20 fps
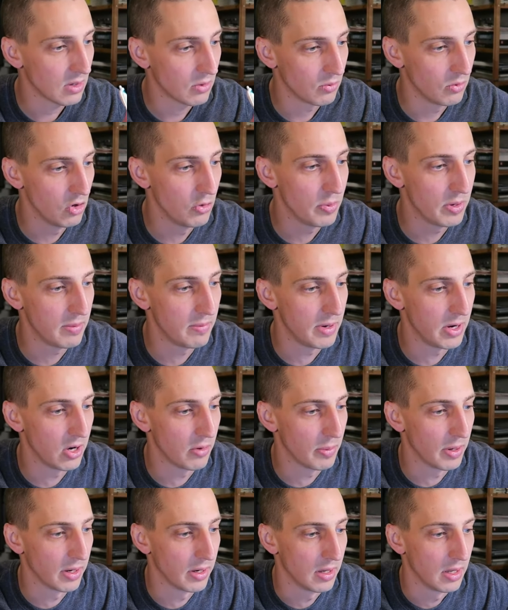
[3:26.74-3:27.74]
Ruben
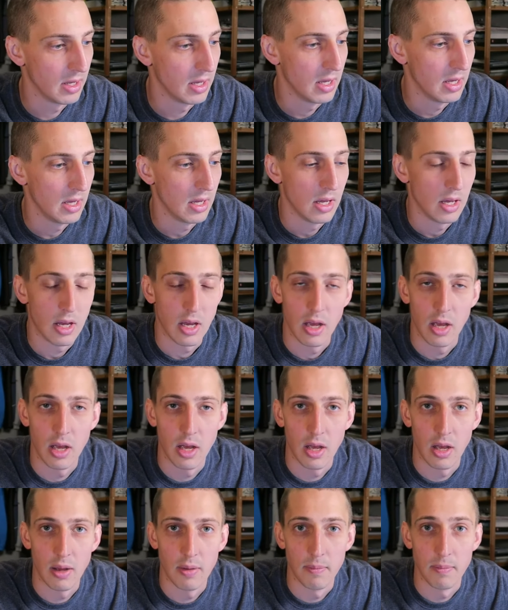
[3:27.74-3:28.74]
Meerman.
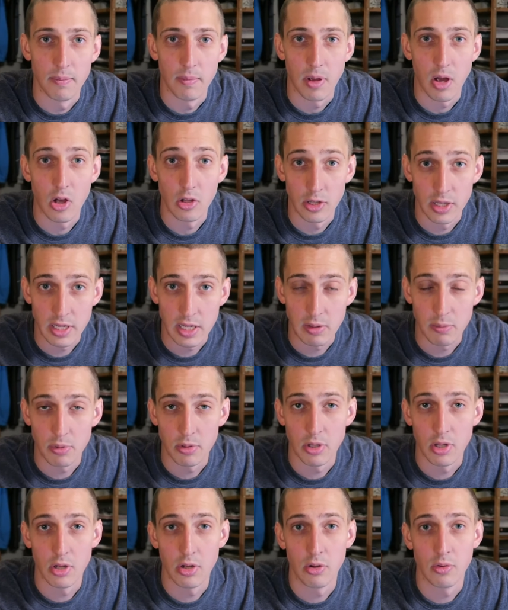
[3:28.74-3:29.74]
I'll link it
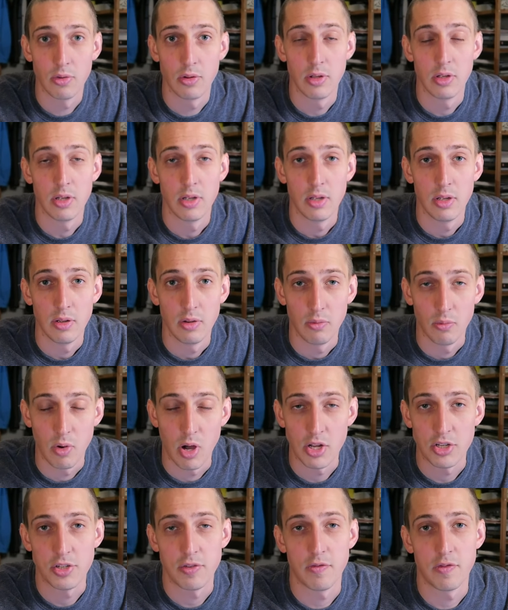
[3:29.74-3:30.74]
below.
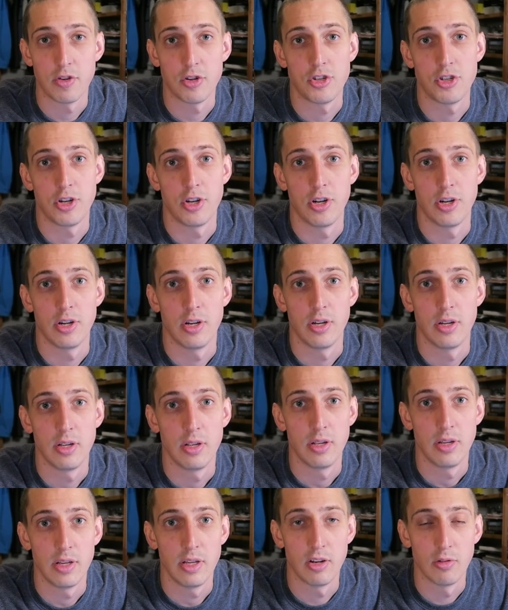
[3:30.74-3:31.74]
Watch it for sure.
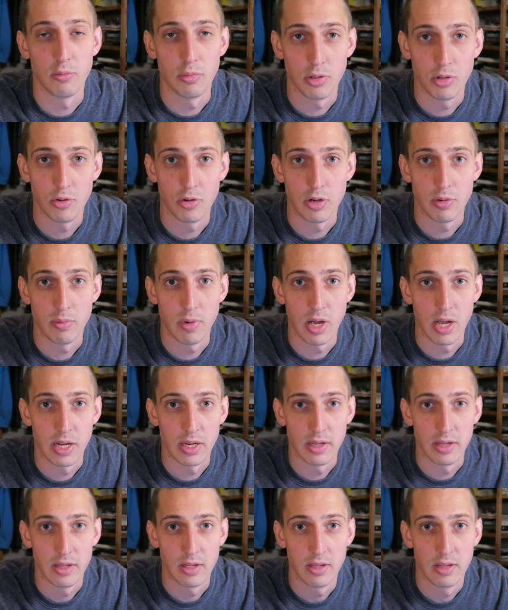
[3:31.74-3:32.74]
It'll blow your
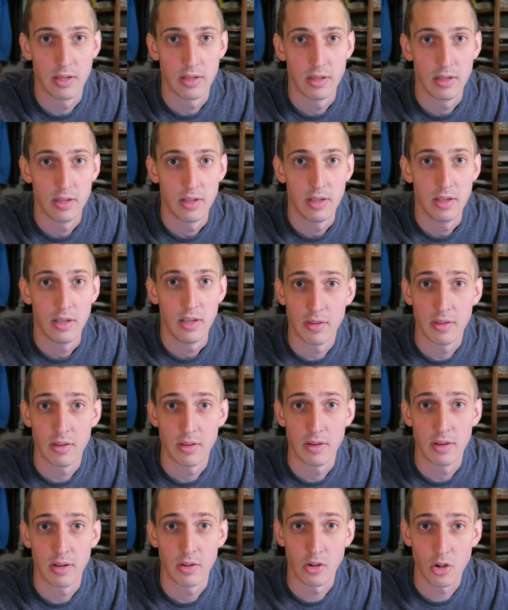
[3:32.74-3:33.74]
mind.
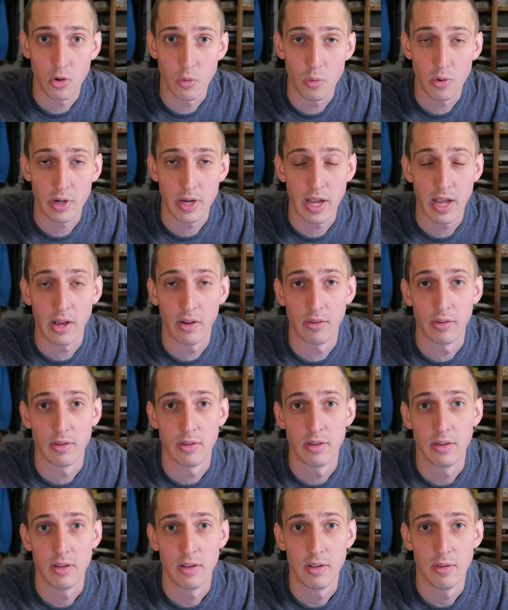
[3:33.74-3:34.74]
Now go work out.
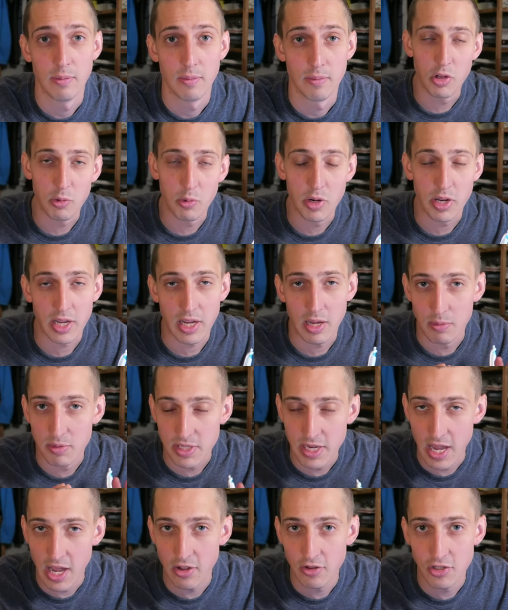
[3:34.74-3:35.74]
Really what it comes
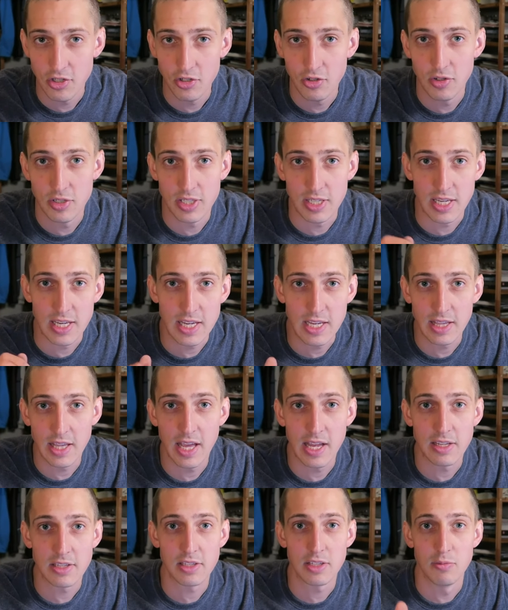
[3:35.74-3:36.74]
down to is eat
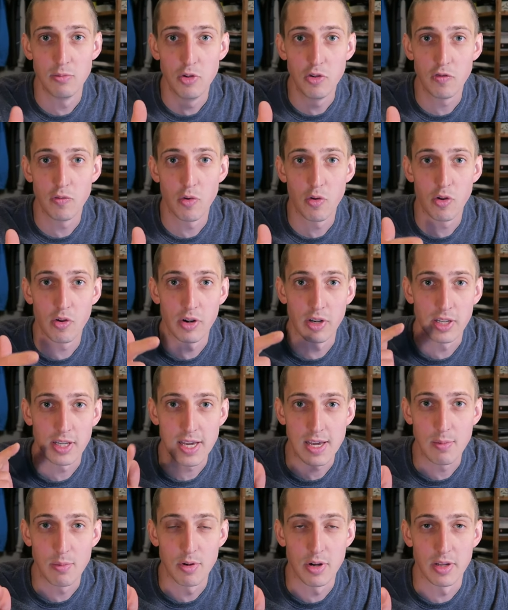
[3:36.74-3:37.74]
less, move more, and
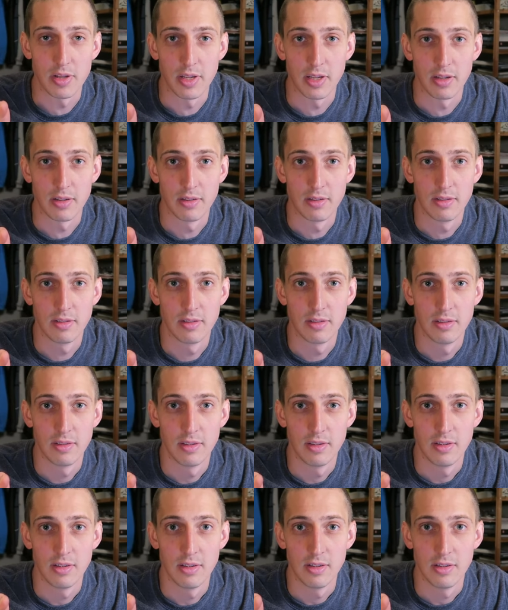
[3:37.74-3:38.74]
keep breathing.
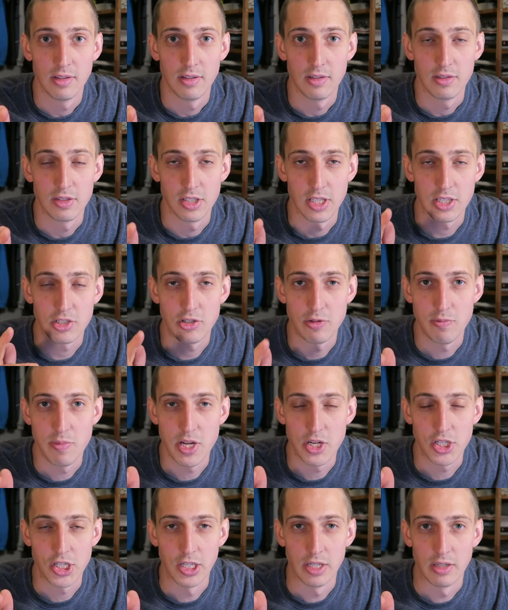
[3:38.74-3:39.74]
So that's your
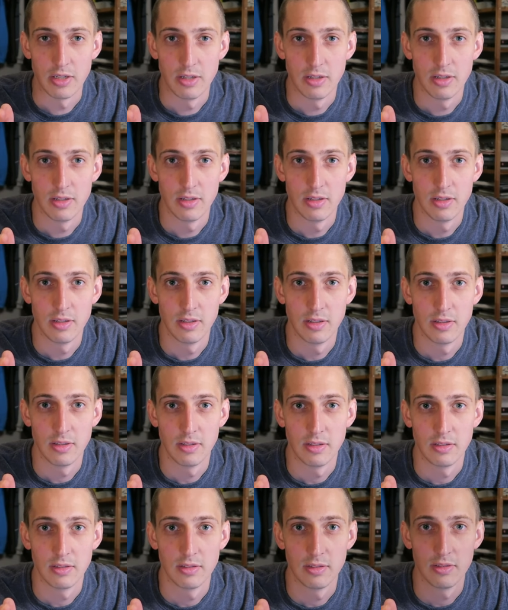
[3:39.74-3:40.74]
mission.
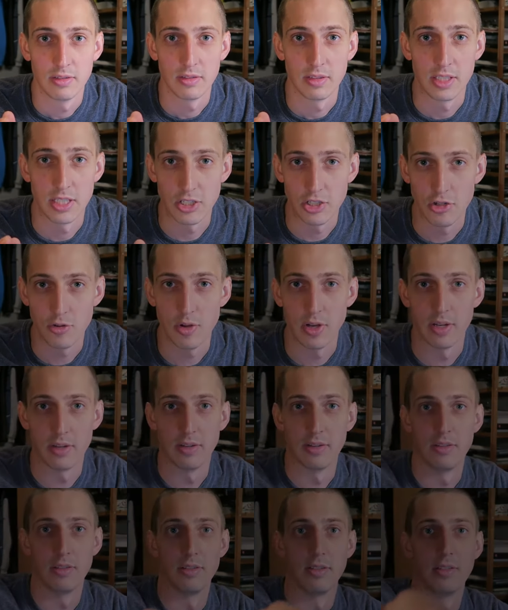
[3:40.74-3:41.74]
Get to
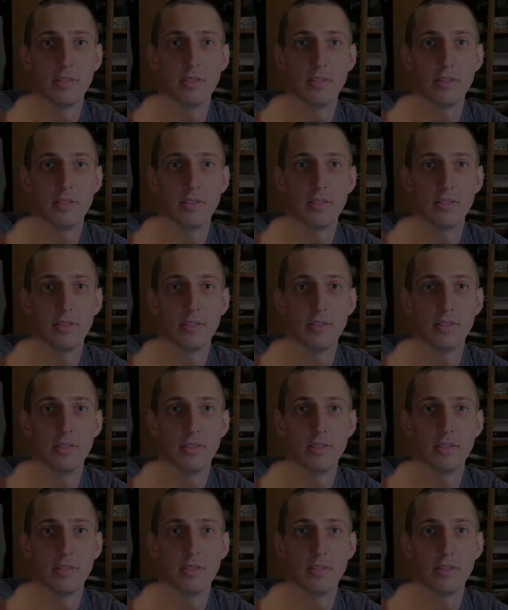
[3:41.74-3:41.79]
it.